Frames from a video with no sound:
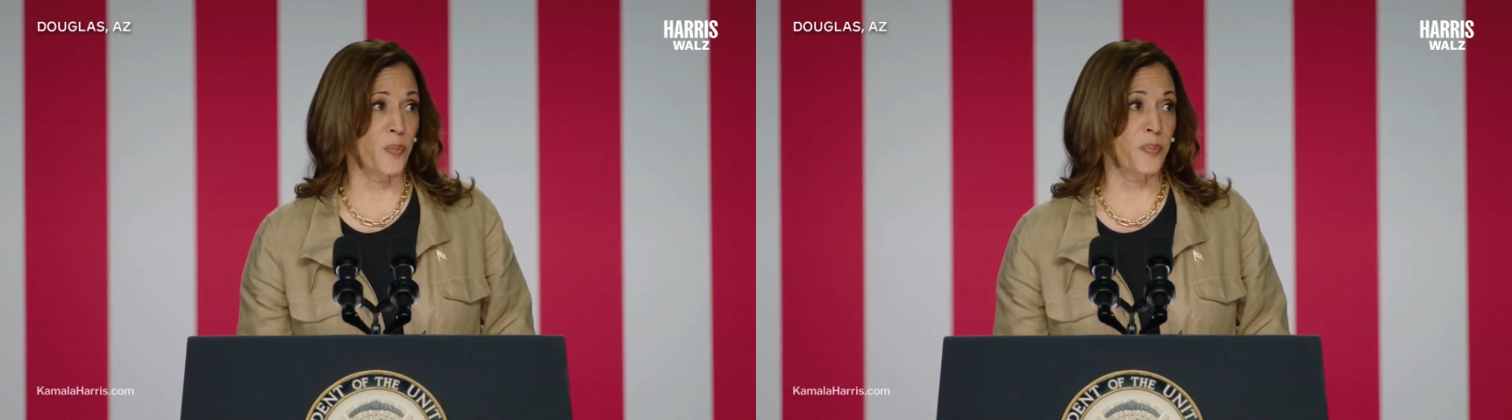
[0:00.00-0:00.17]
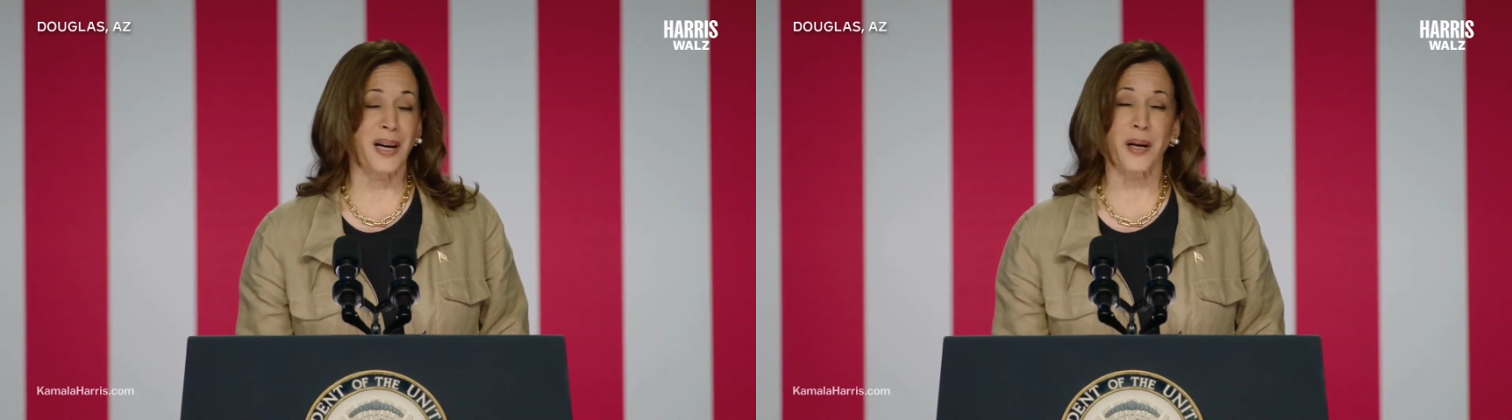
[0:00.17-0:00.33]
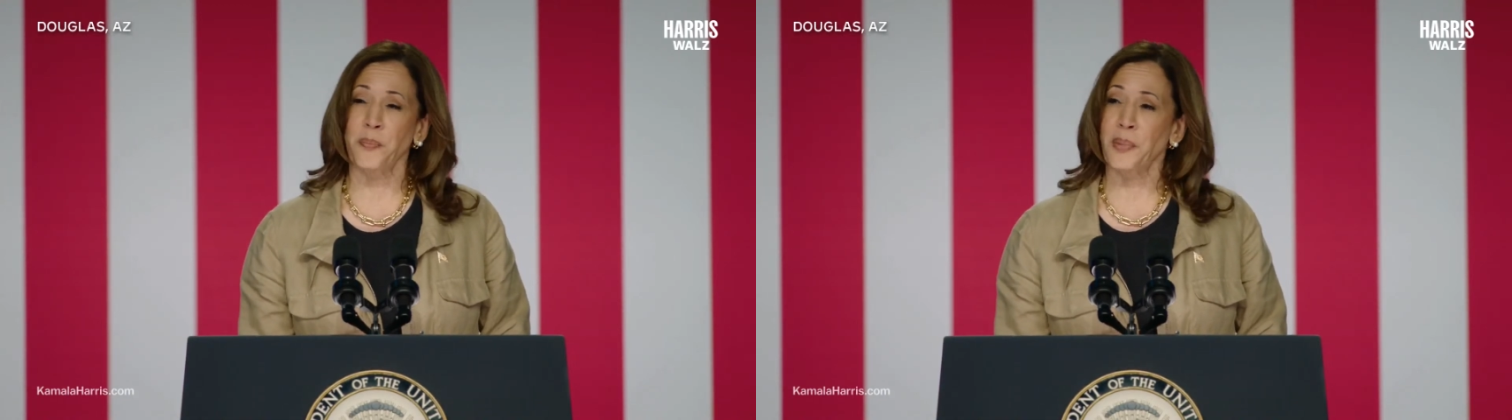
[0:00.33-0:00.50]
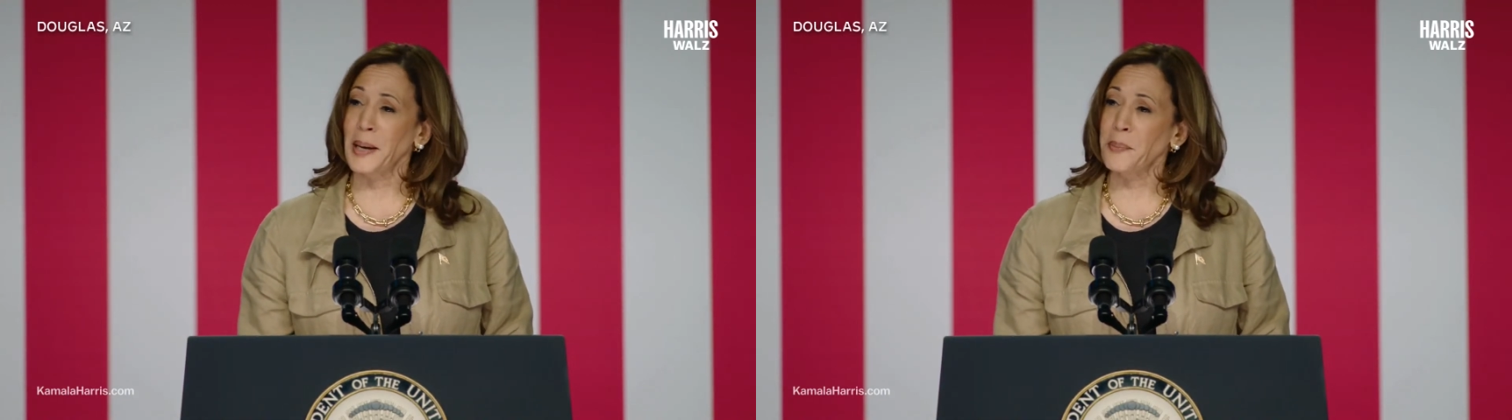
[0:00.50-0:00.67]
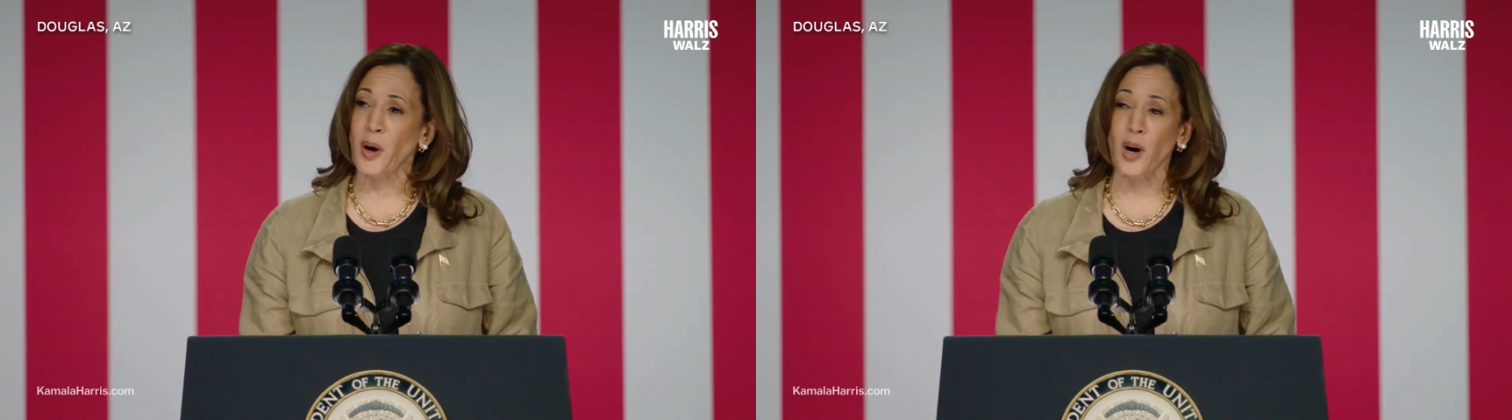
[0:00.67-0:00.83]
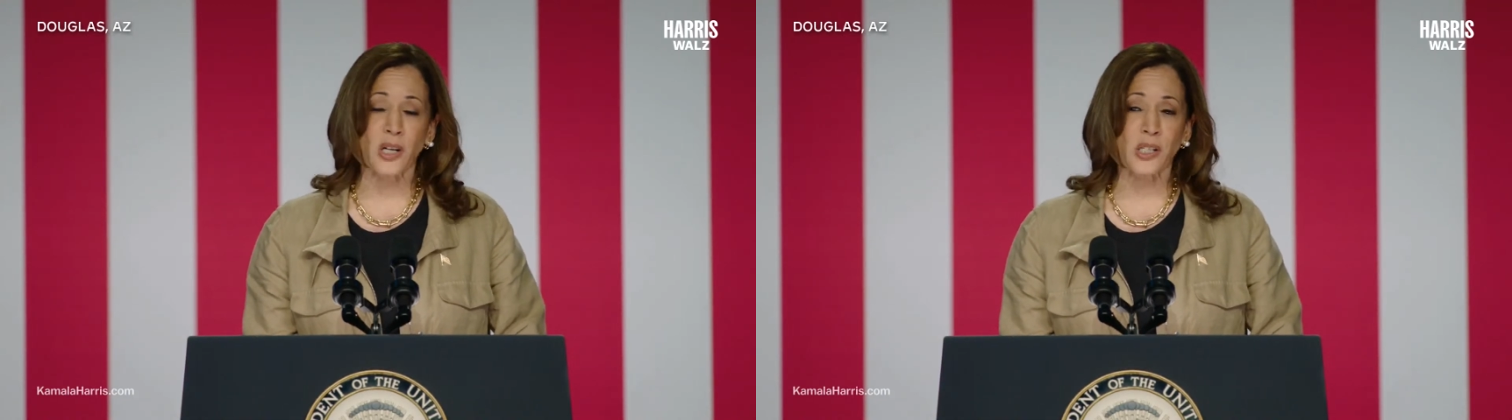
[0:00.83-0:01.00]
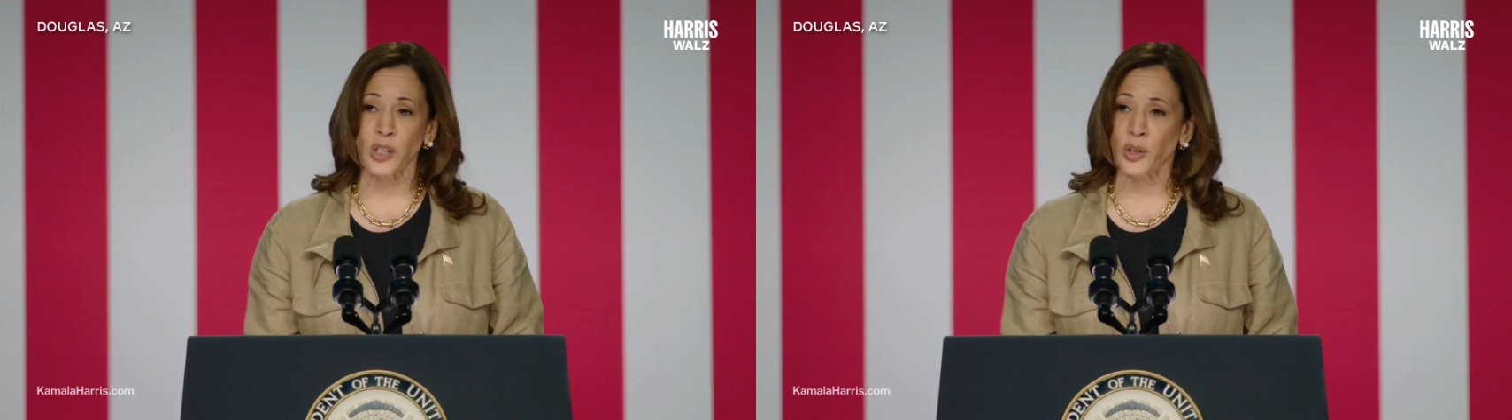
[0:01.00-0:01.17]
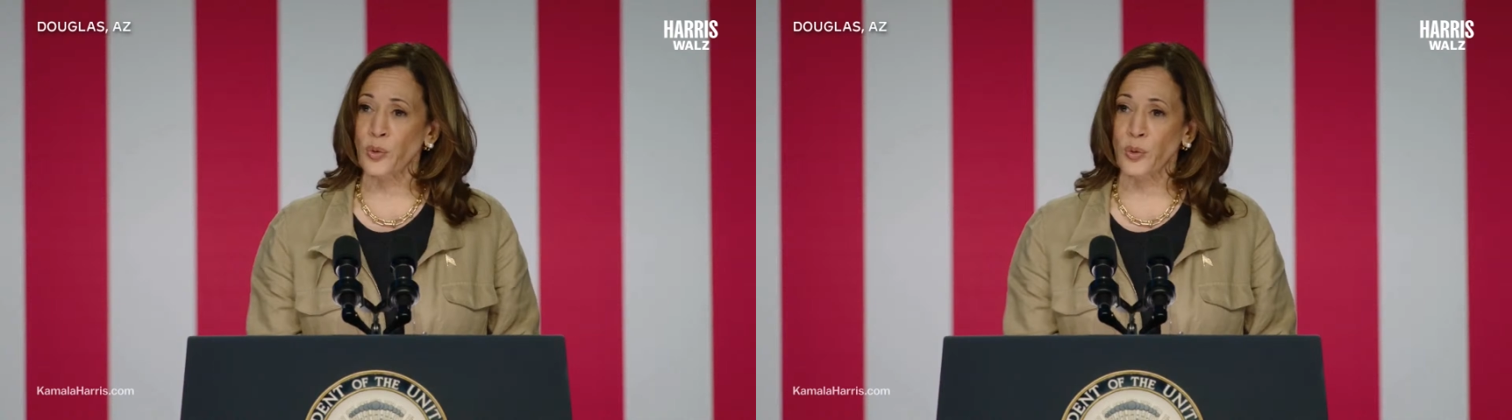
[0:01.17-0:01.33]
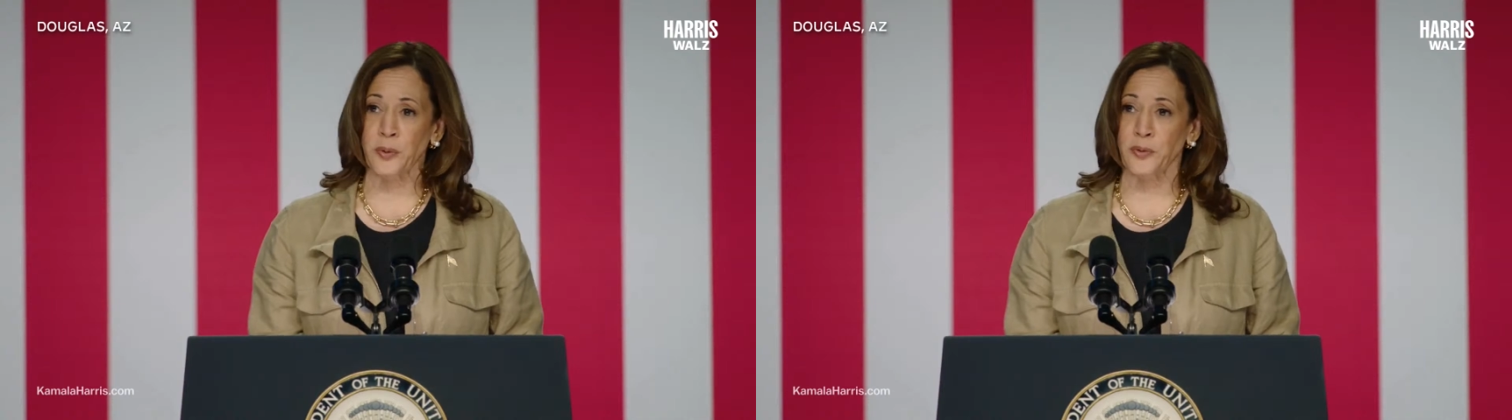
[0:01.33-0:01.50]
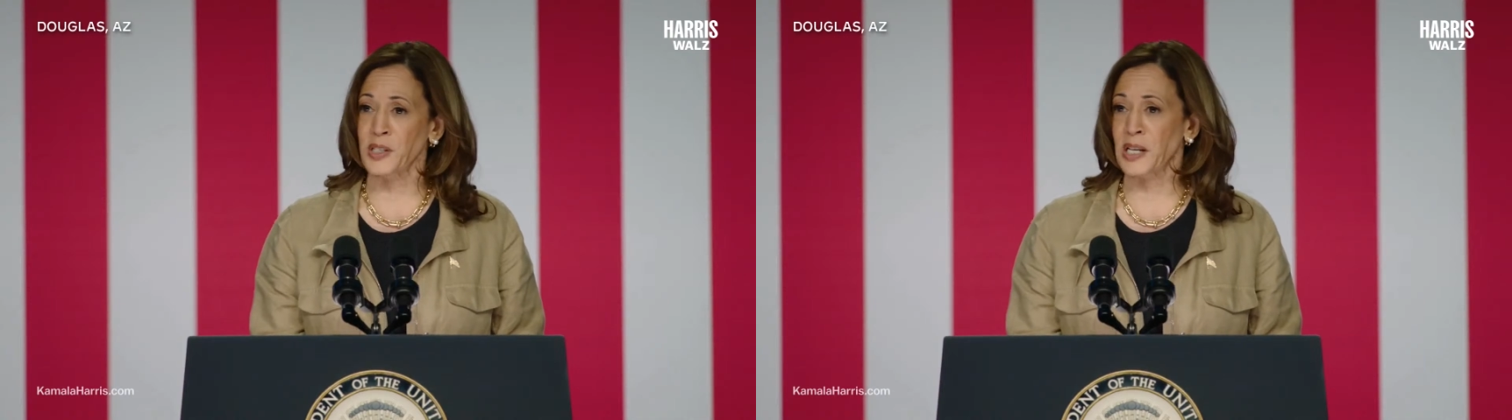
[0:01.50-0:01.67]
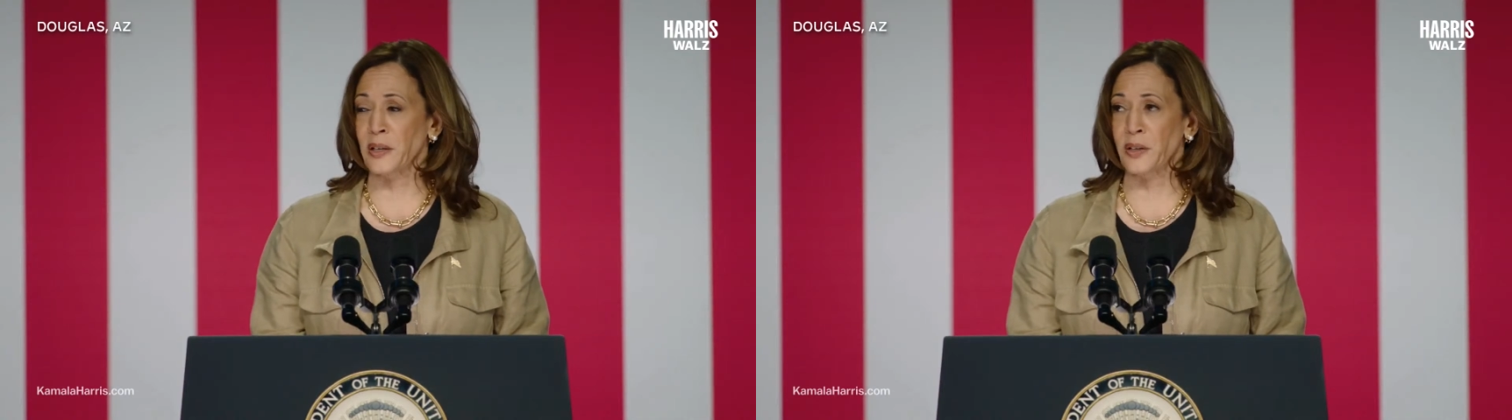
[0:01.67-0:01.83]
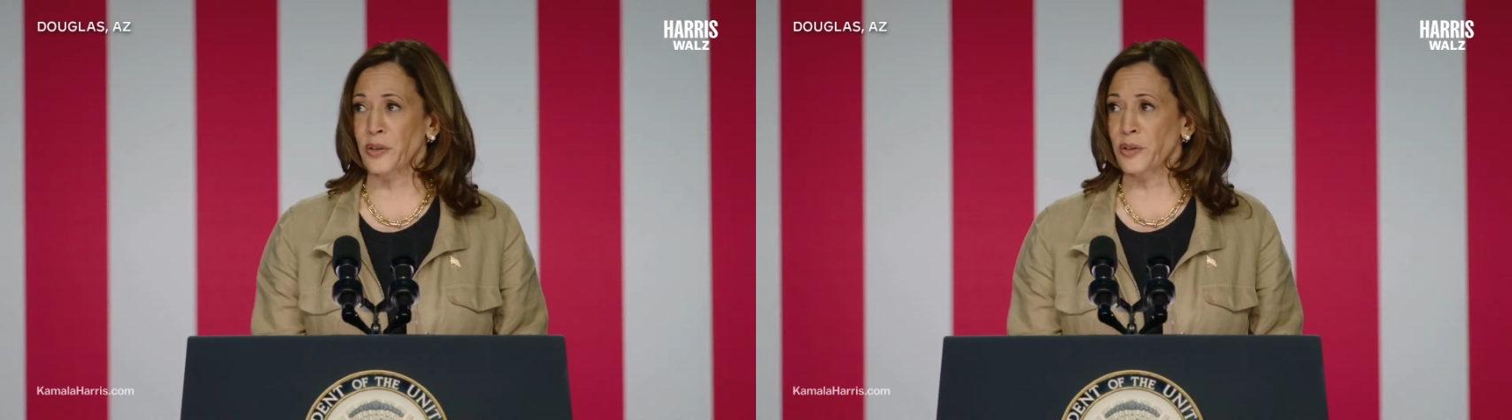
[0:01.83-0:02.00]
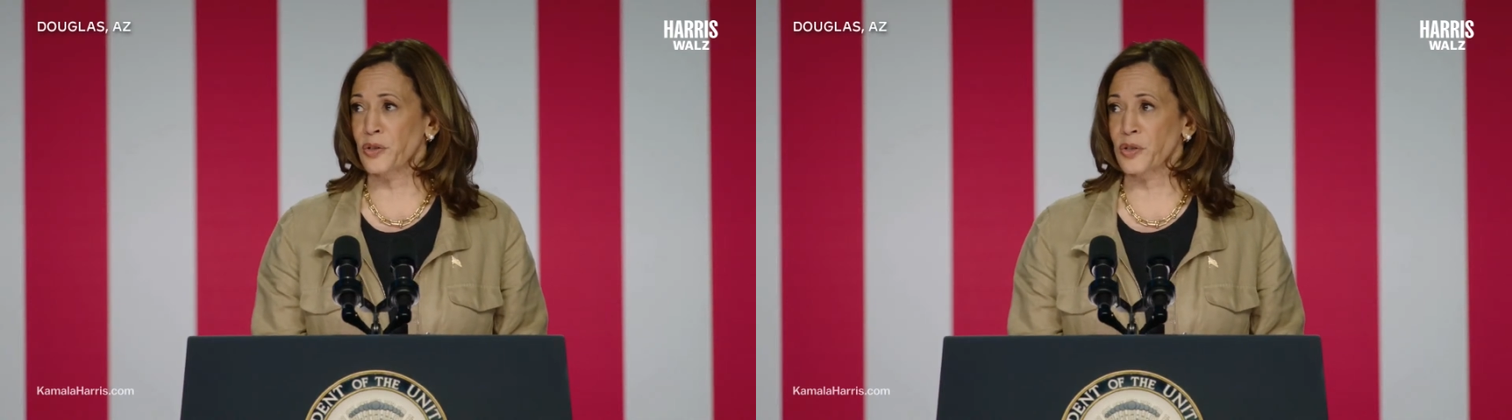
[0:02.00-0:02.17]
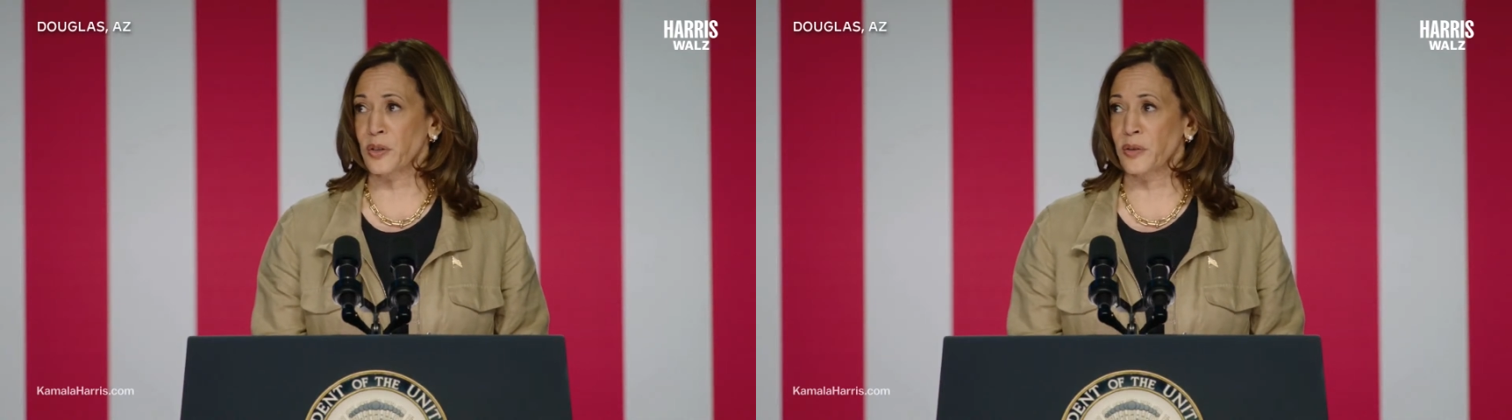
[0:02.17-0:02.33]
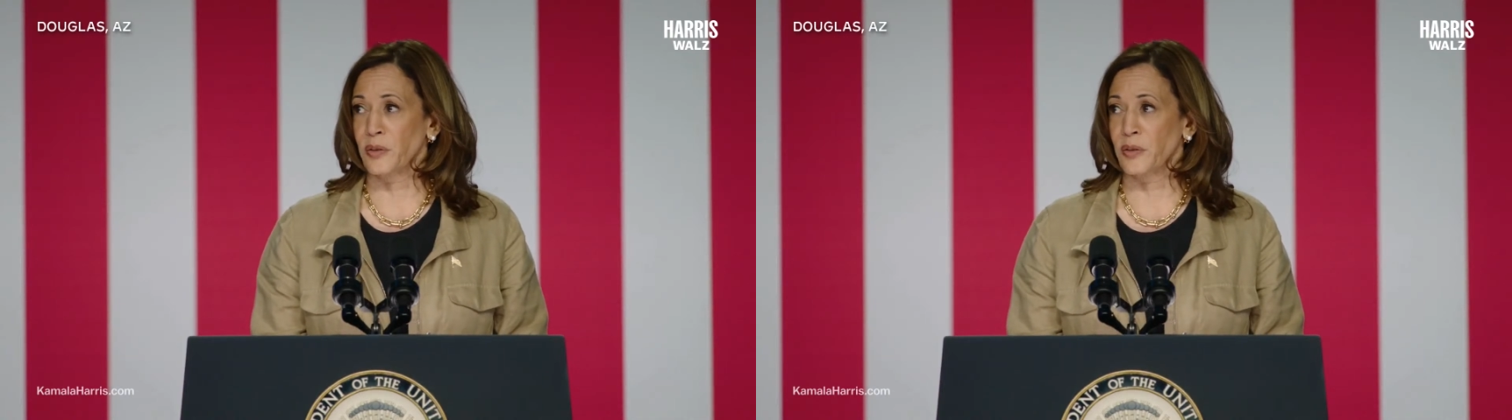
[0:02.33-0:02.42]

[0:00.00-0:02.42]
by a bipartisan group of senators,